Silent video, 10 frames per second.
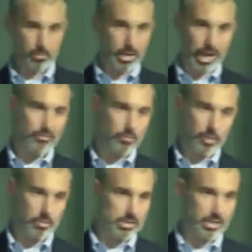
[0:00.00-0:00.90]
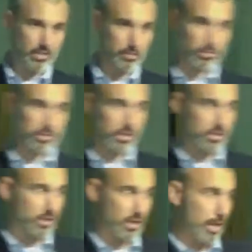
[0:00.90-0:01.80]
not for public safety per se,
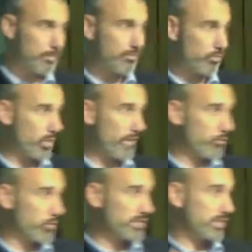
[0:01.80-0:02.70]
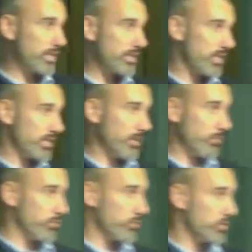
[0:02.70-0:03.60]
it's going to happen for whatever reason that data is being
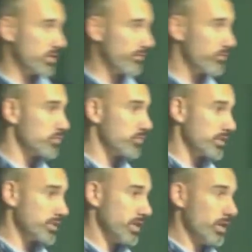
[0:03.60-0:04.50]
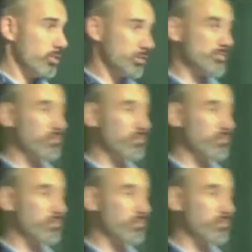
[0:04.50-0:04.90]
produced in the first place, which is